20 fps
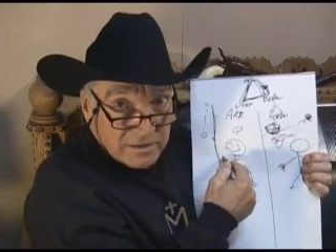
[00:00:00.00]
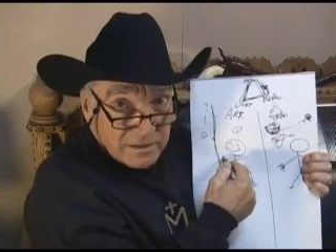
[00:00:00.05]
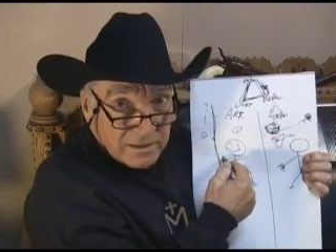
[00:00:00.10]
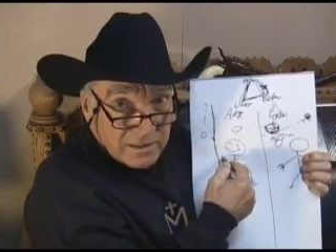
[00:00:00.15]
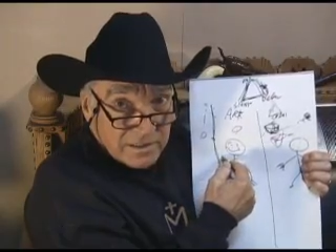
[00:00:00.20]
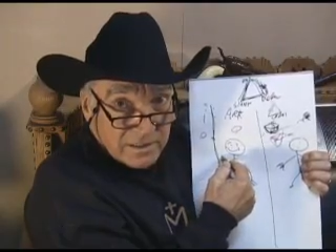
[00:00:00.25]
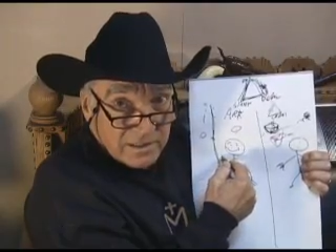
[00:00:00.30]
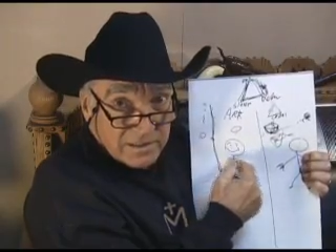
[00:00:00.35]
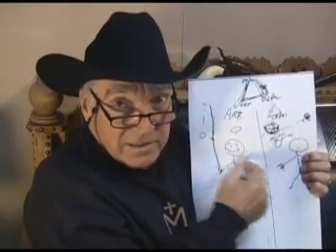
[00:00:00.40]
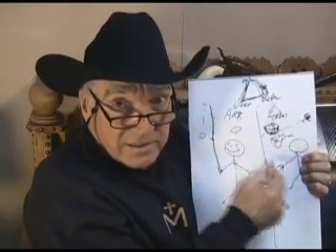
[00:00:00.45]

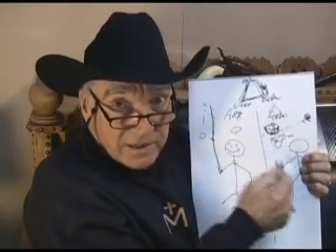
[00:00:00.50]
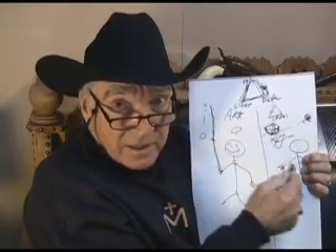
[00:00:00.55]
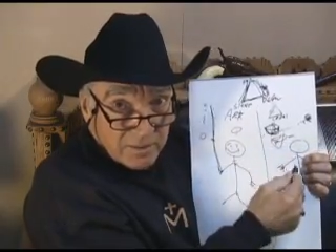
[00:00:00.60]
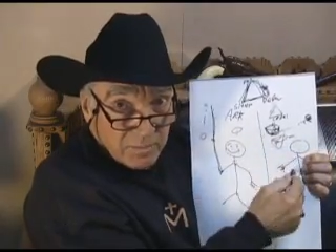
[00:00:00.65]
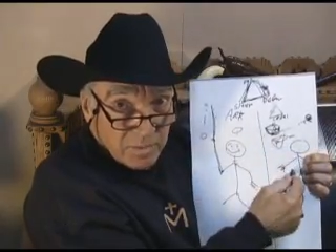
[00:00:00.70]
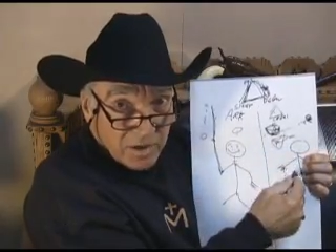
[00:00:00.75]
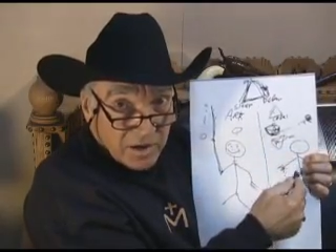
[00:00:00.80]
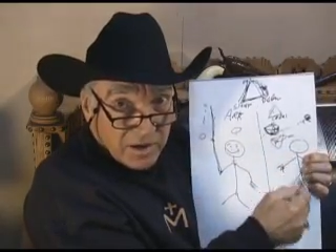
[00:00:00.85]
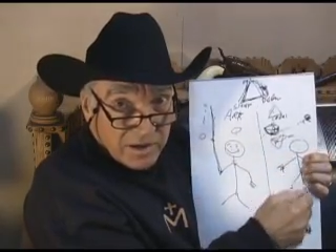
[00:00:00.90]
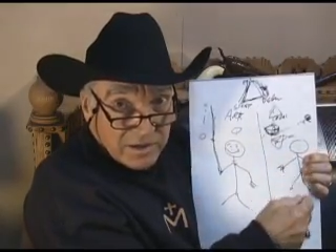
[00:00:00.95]
he didn't
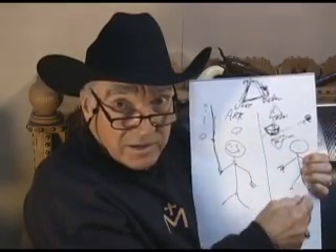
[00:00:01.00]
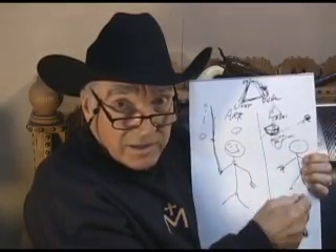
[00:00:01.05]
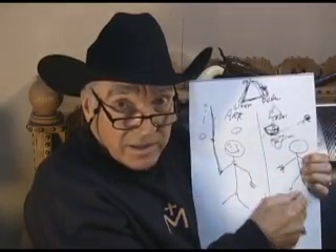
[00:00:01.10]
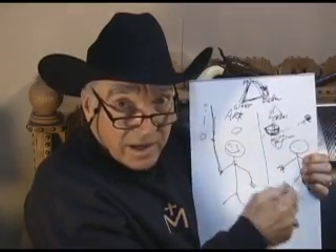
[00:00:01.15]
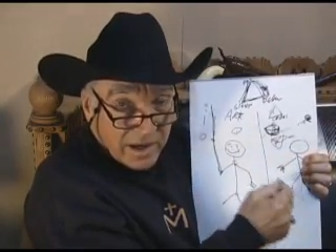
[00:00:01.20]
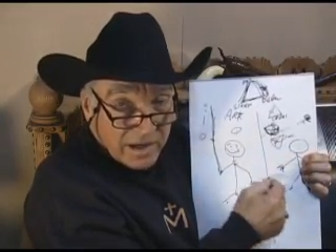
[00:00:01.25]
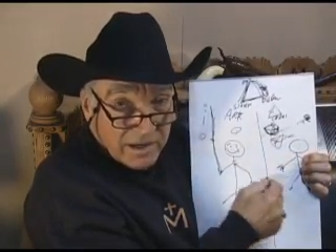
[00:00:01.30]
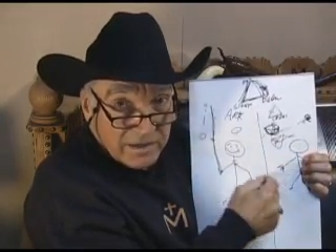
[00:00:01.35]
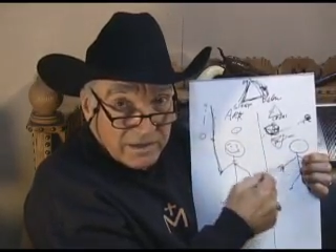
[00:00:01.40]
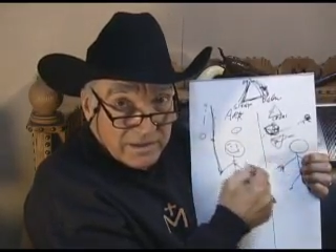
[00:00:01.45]
take part in
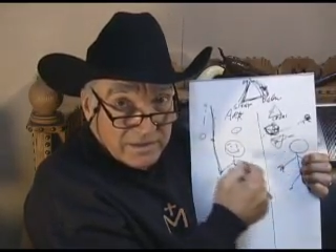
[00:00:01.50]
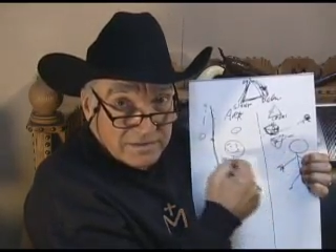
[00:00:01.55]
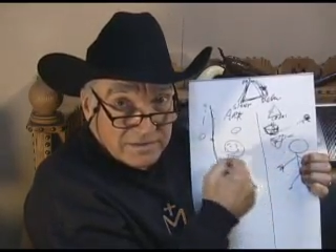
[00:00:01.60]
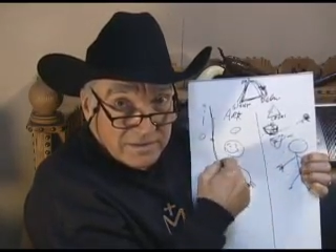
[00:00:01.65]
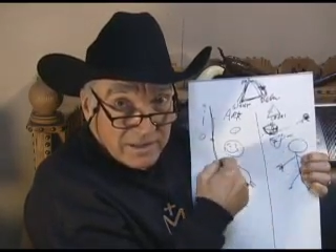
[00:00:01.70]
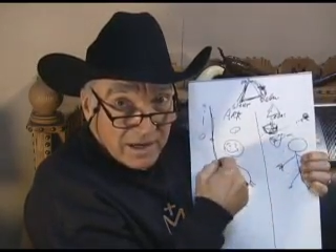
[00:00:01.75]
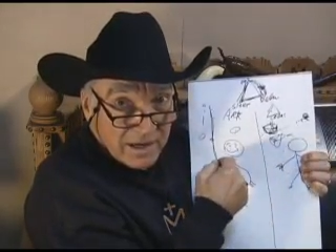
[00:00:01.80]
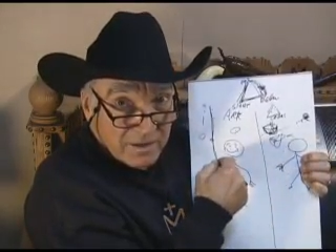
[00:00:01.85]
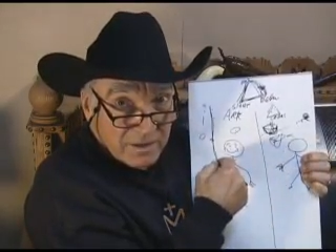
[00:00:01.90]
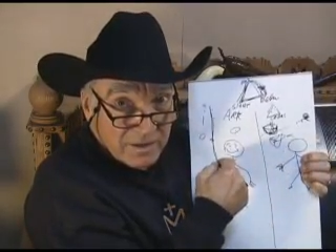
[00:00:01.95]
that. He
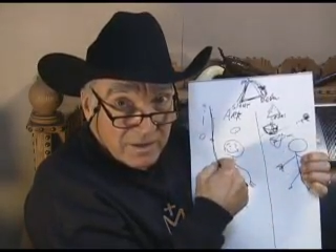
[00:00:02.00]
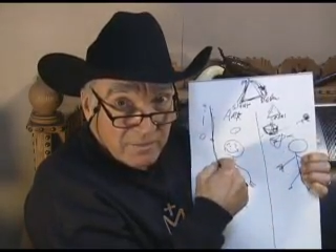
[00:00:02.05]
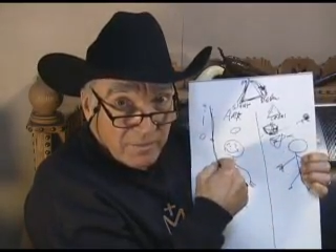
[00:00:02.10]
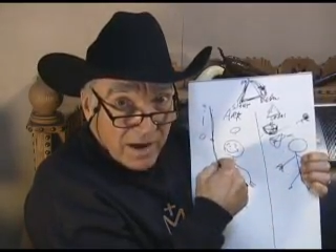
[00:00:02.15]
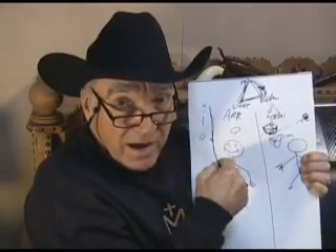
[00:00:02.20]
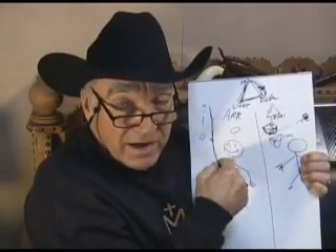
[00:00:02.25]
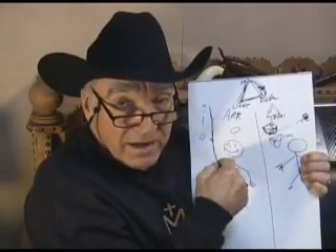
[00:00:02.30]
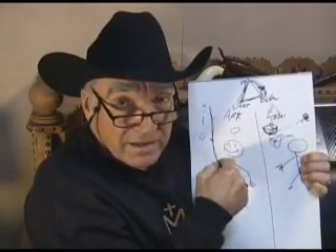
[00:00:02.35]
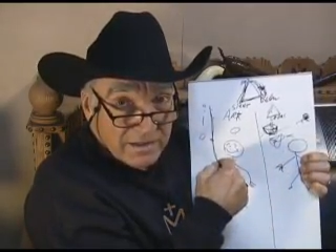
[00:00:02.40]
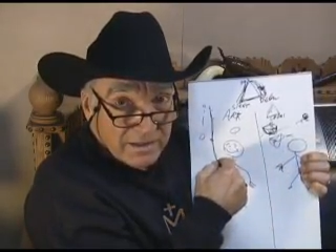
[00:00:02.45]
stayed in the
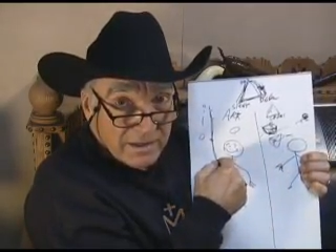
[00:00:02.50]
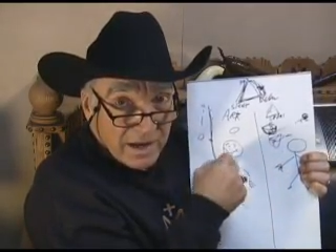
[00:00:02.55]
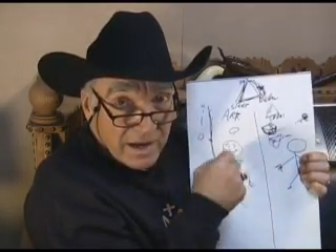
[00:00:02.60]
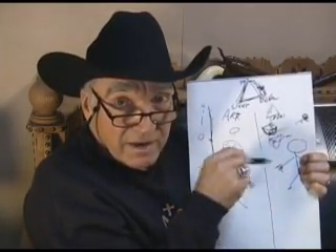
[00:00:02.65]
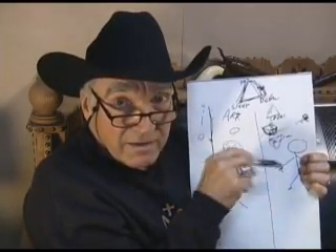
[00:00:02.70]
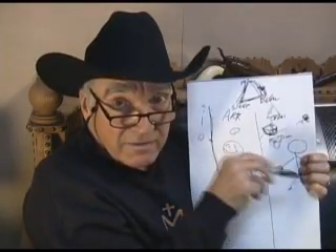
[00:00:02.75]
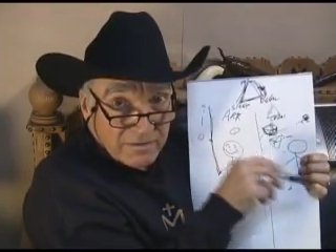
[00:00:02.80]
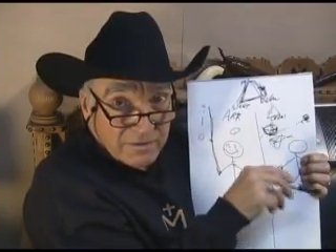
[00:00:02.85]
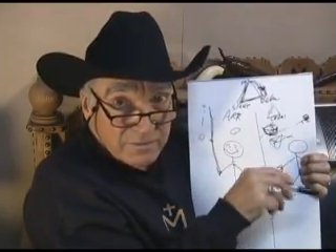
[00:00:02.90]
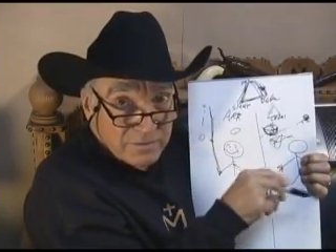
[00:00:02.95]
back of the
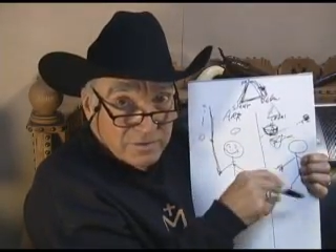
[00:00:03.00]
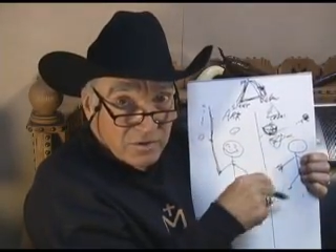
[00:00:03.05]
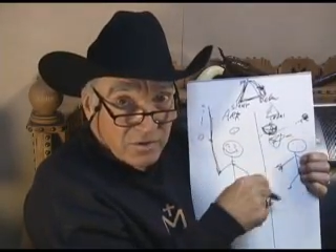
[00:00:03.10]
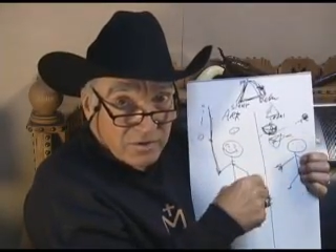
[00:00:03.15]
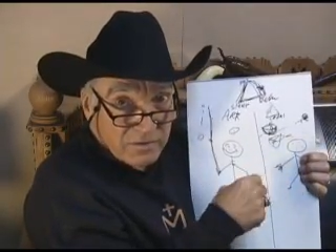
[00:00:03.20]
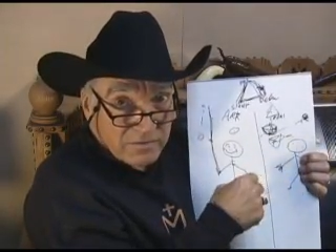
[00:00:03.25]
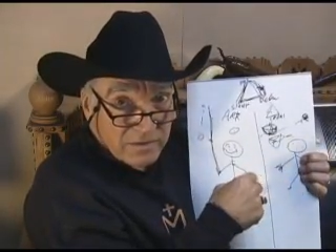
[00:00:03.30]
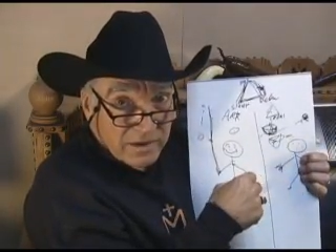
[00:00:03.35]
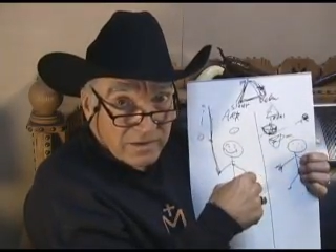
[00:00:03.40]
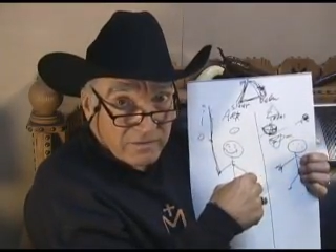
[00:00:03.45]
cave and
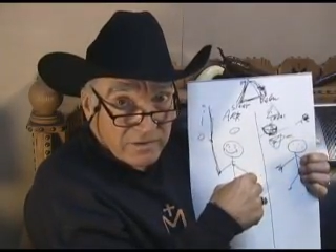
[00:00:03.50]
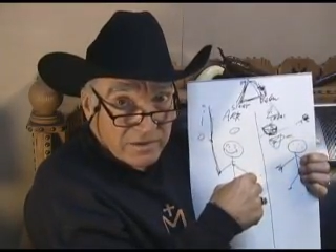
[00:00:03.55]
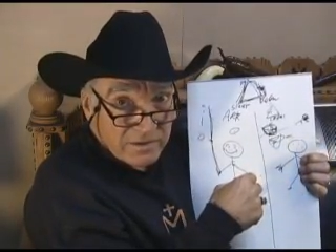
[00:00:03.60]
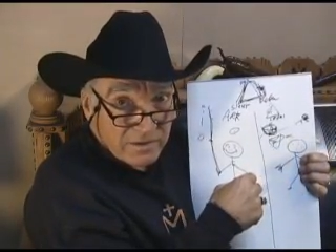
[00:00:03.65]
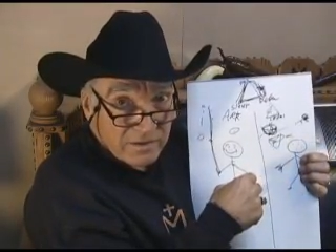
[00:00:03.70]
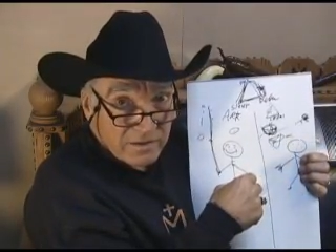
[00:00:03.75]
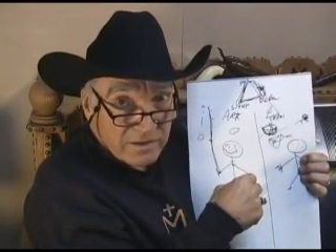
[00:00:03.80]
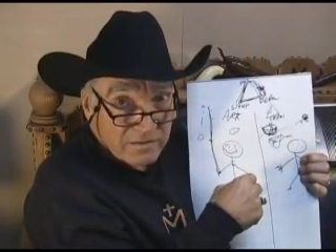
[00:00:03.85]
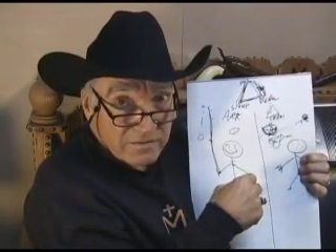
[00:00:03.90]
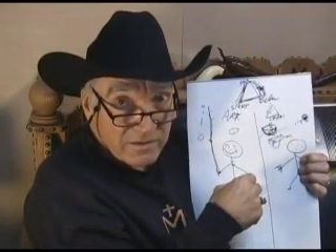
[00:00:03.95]
observed
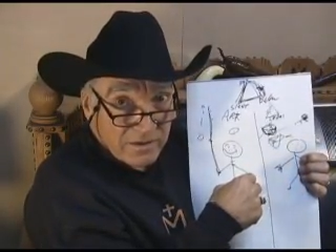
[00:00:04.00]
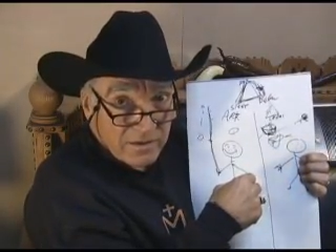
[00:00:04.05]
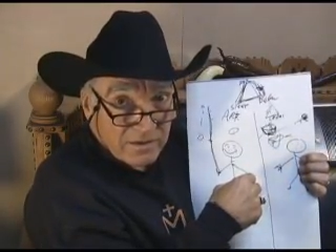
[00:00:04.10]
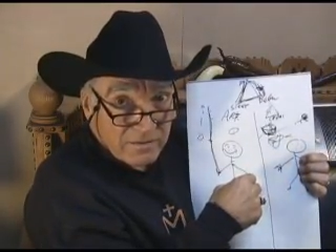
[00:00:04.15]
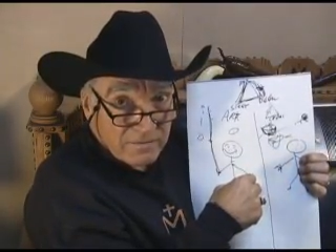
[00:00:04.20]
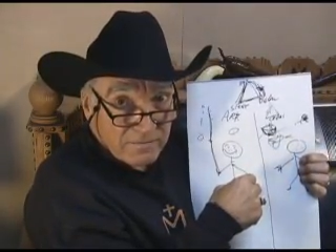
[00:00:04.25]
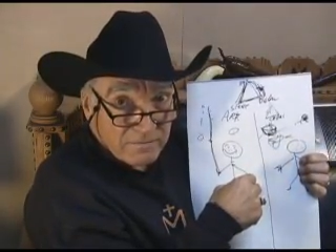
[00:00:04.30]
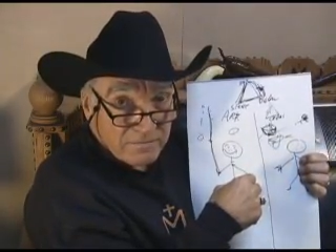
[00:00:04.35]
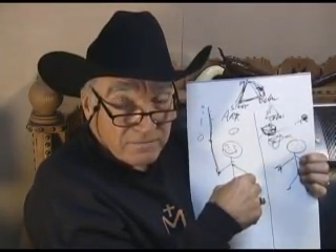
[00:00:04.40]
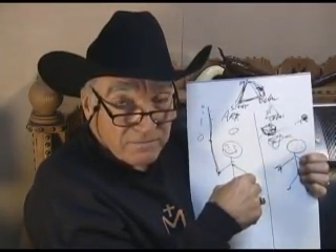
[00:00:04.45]
everything, see?